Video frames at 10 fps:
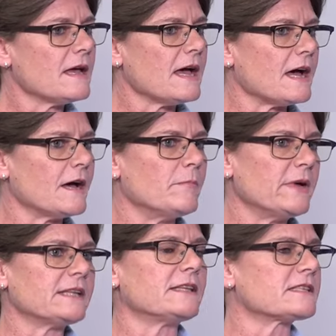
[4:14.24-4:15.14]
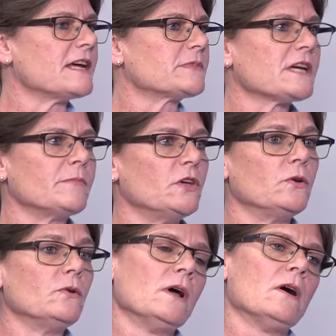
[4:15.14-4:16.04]
But at the same time,
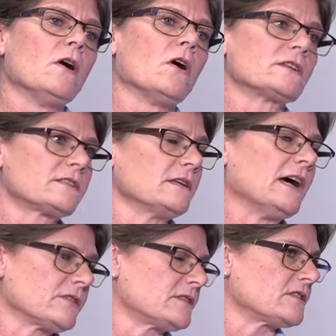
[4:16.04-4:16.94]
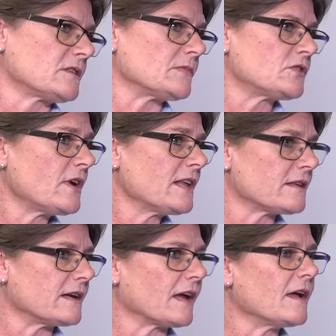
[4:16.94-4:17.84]
you are health system
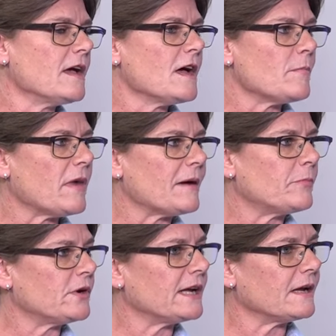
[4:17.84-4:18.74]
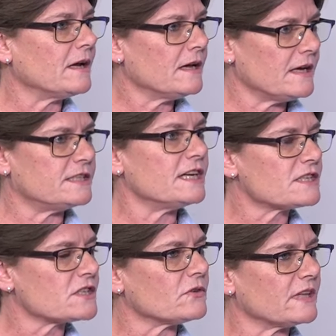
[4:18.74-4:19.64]
strengthening by putting
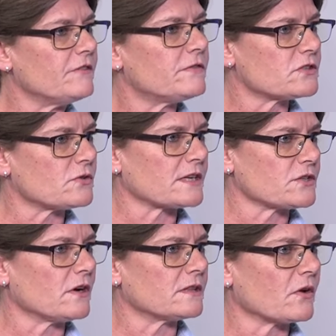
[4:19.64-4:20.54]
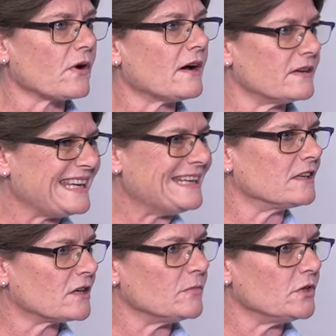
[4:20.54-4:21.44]
additional infrastructure on the ground
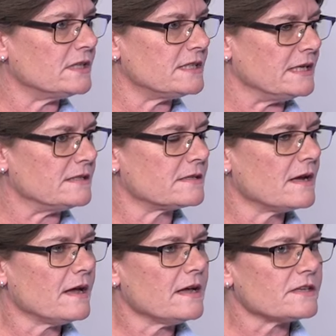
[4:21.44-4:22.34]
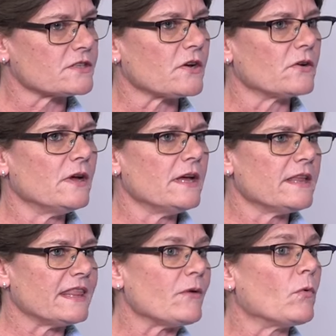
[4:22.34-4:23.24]
in communities. So
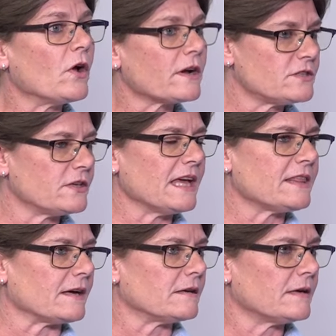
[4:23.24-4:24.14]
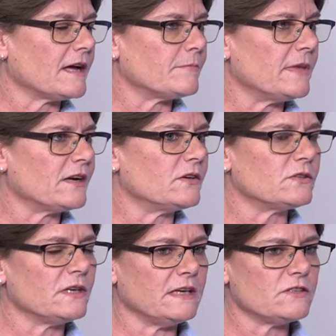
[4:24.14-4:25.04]
they work together.
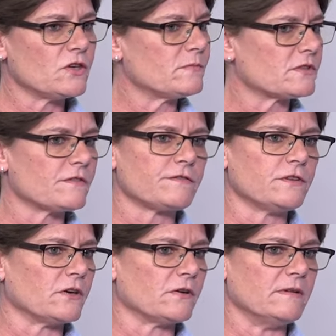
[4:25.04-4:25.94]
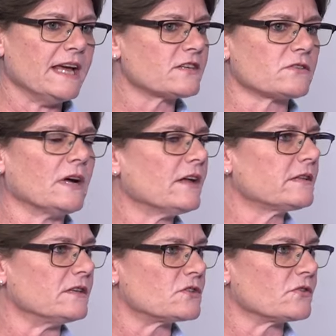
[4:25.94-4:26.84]
And in terms of, you know, national
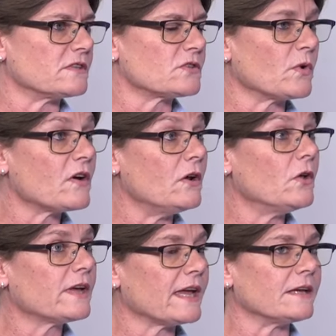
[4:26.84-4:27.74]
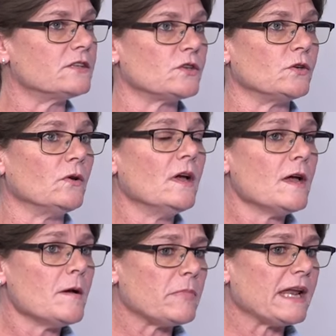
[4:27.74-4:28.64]
health insurance, we're looking to
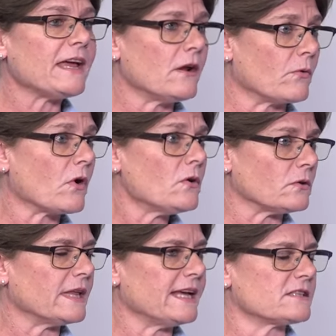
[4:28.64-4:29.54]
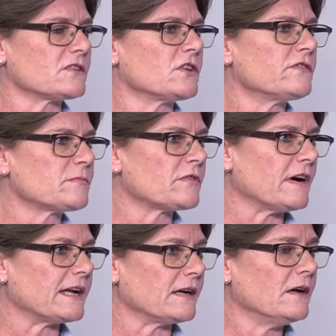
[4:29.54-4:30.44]
play a role as a service
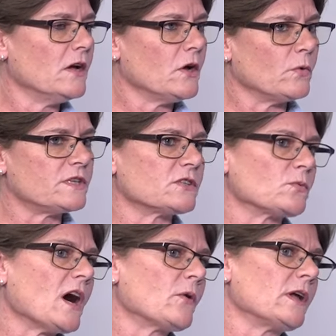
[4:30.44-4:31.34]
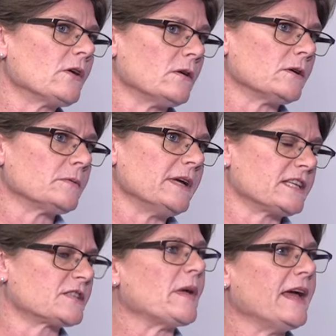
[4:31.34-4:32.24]
provider, which is why we are
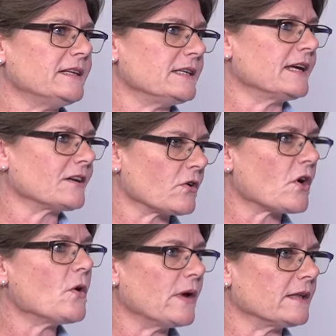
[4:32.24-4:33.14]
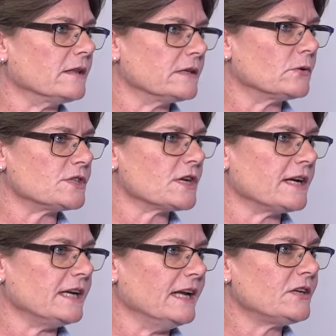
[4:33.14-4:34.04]
expanding and growing the
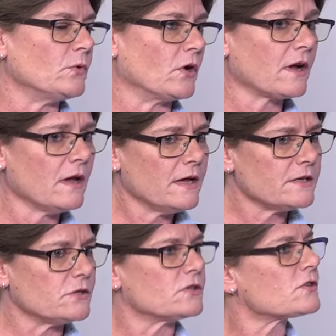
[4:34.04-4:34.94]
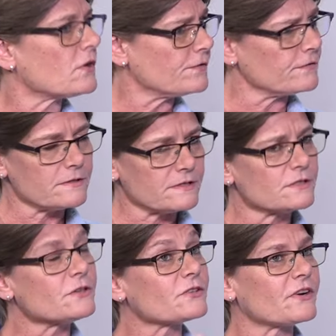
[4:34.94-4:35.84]
Unjani network
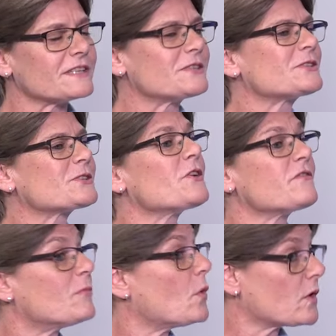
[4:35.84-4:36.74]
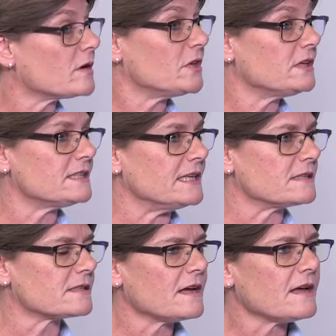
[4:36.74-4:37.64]
to serve more
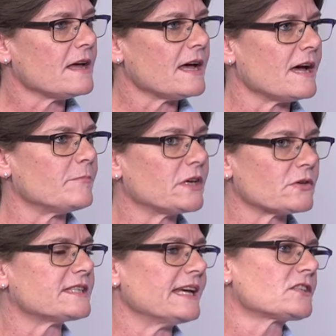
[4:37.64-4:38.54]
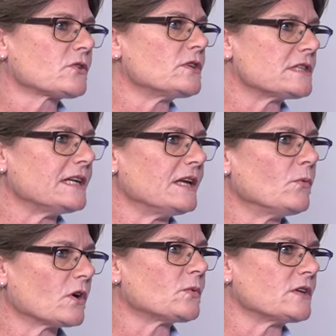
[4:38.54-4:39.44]
communities, because that's crucially
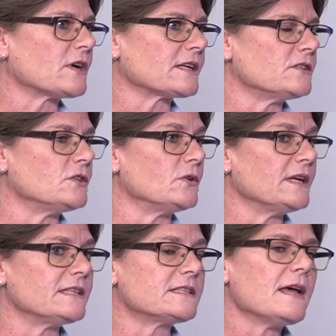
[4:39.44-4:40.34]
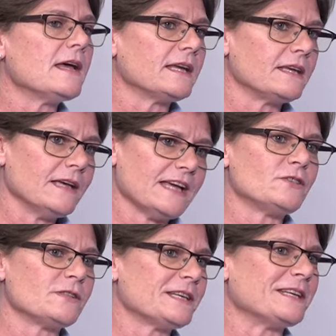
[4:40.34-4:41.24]
what we're trying to do is, as
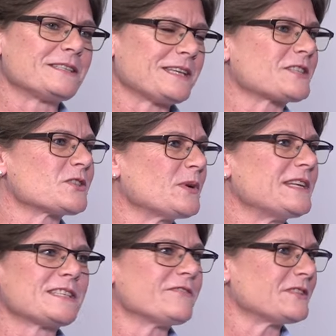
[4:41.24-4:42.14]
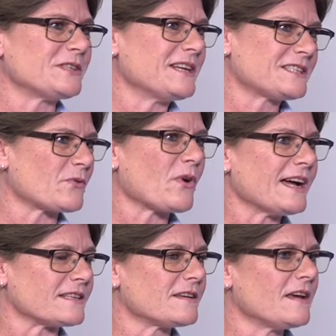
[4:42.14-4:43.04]
you said, Section 27, it's a right.